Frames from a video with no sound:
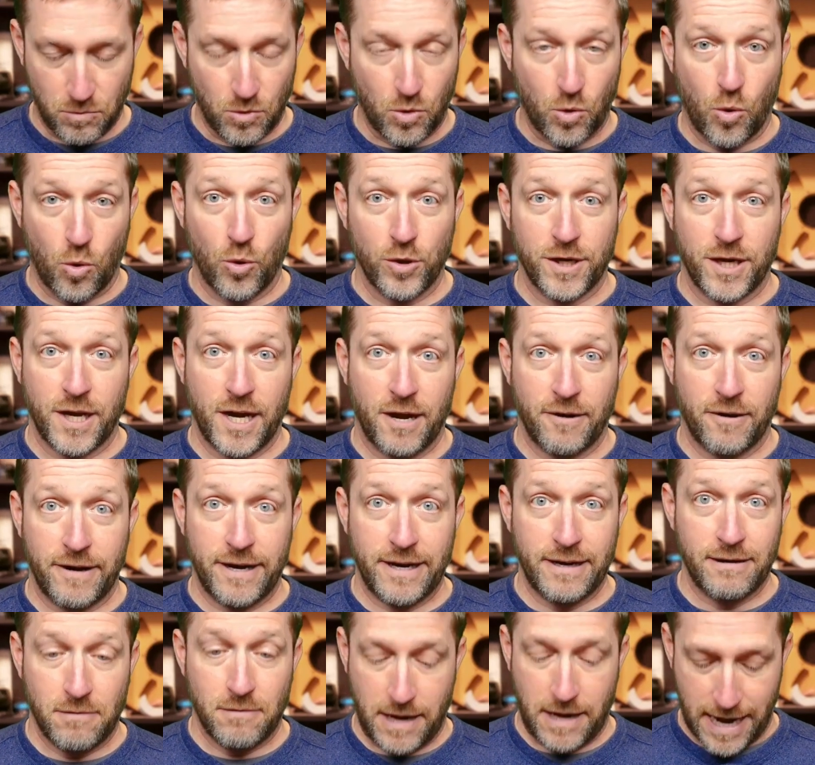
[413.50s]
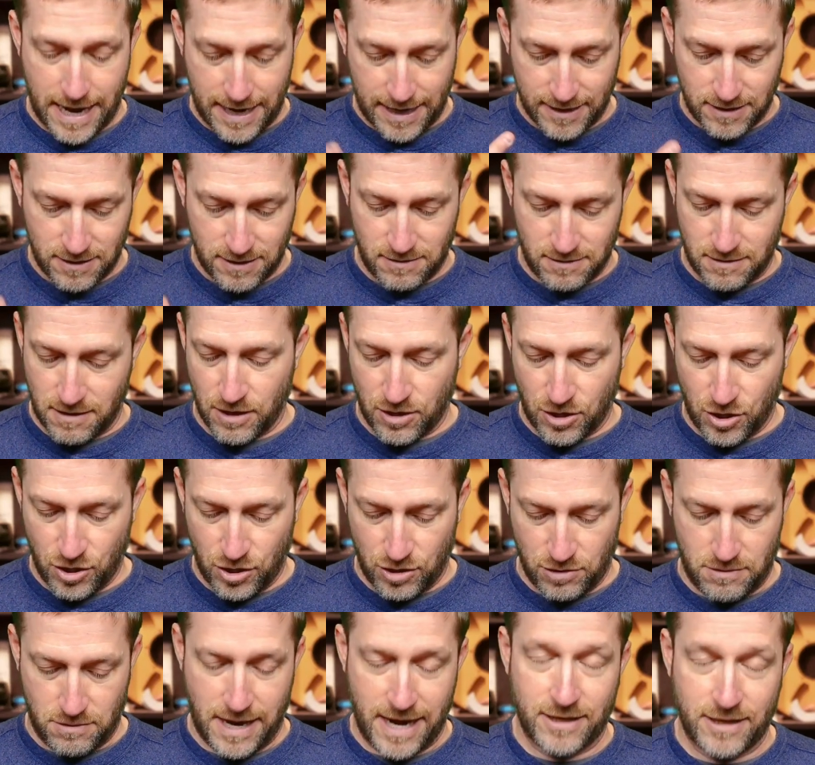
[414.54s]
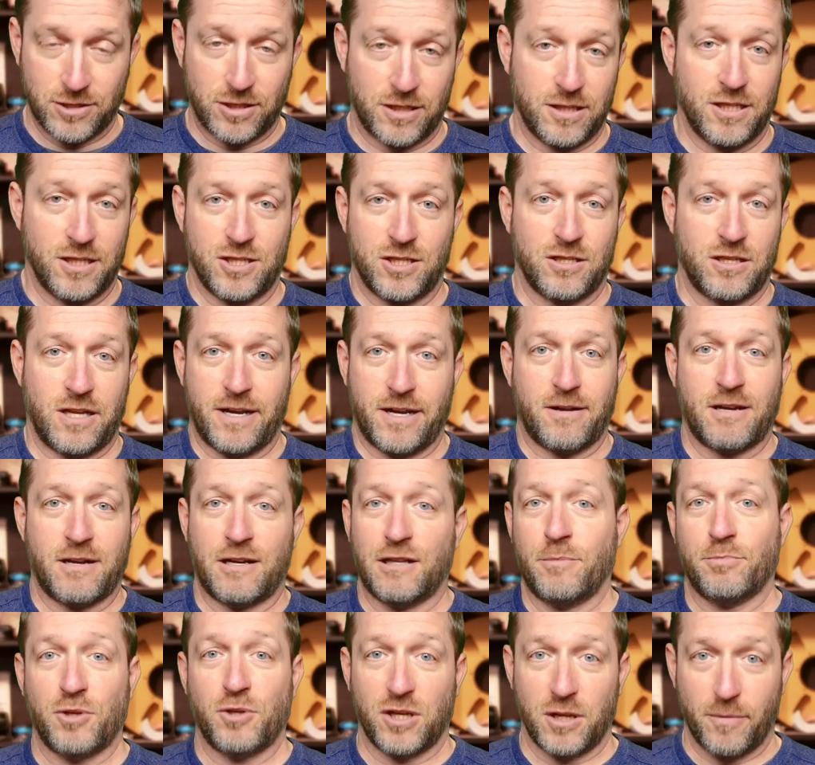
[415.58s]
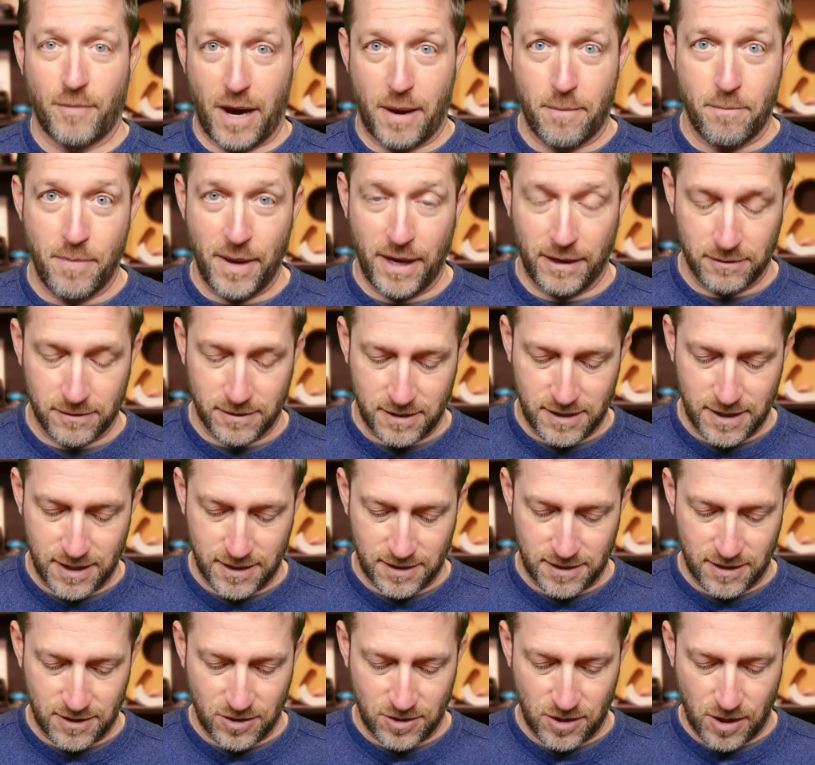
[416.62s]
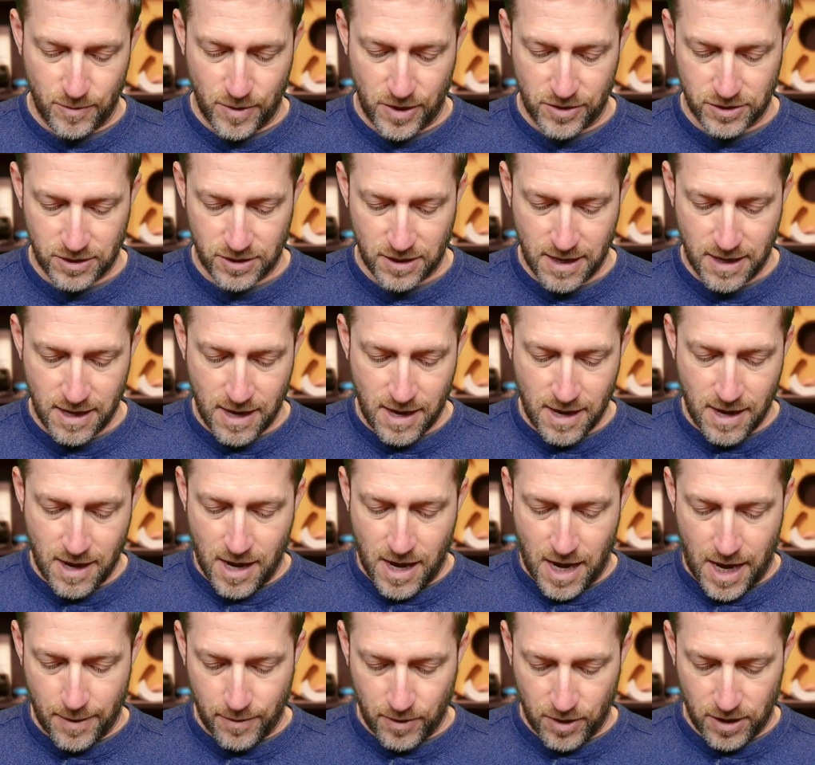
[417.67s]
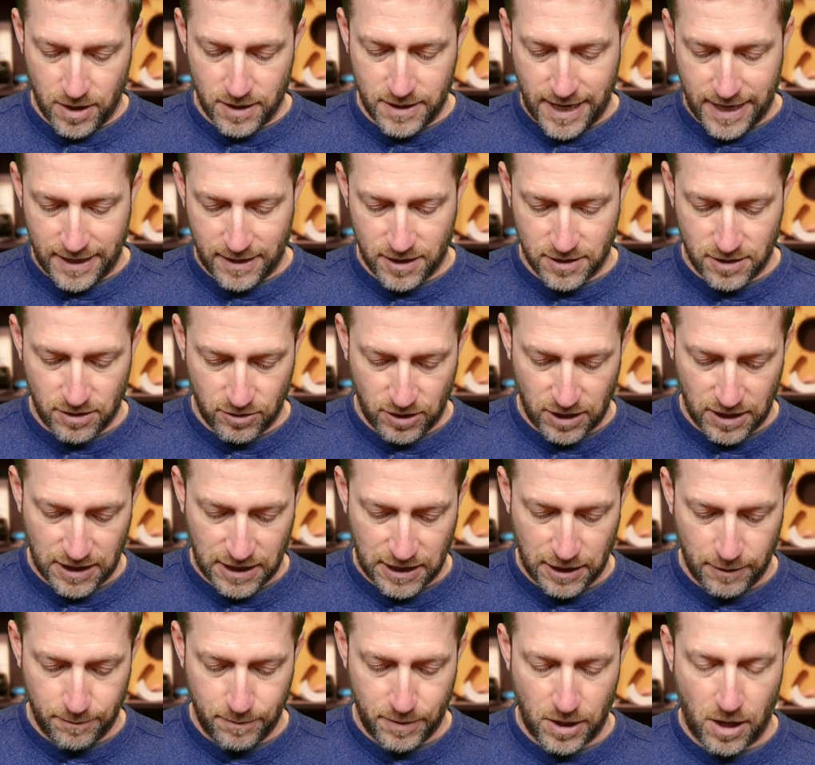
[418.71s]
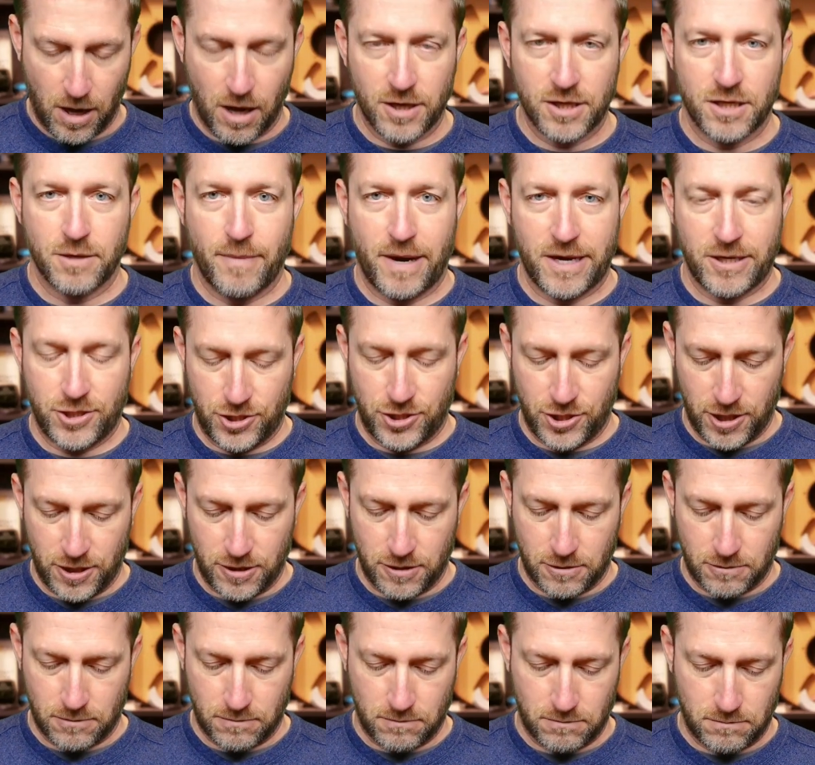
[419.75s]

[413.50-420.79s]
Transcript: ordinary, and it's a good, actually this is like clipped onto my belt distance almost. I'm going to take this, I'm going to clip it onto my shirt.